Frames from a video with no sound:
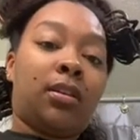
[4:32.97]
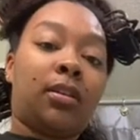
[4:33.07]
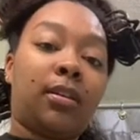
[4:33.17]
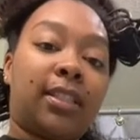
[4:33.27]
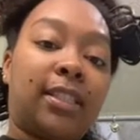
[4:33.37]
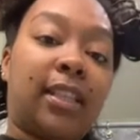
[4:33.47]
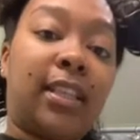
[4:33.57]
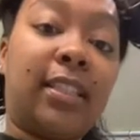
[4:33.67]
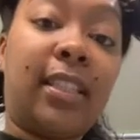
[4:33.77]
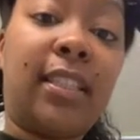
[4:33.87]
this is the
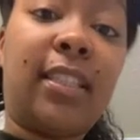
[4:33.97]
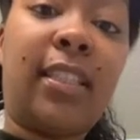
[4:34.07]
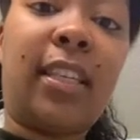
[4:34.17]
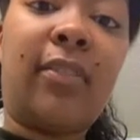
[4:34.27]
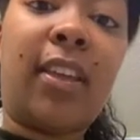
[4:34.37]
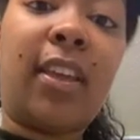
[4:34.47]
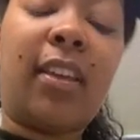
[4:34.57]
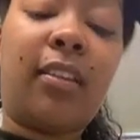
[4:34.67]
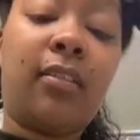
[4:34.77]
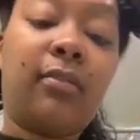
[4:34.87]
consistency of that.
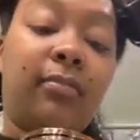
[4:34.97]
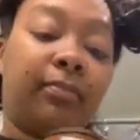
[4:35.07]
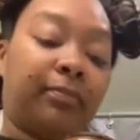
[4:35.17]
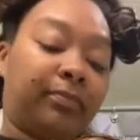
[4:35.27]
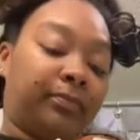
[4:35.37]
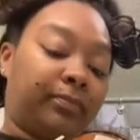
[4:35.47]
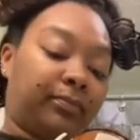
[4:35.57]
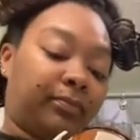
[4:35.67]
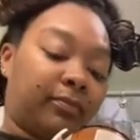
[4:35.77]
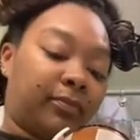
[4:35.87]

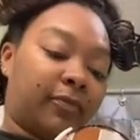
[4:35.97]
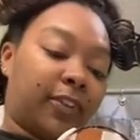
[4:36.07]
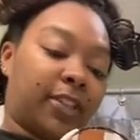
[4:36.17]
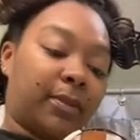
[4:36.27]
First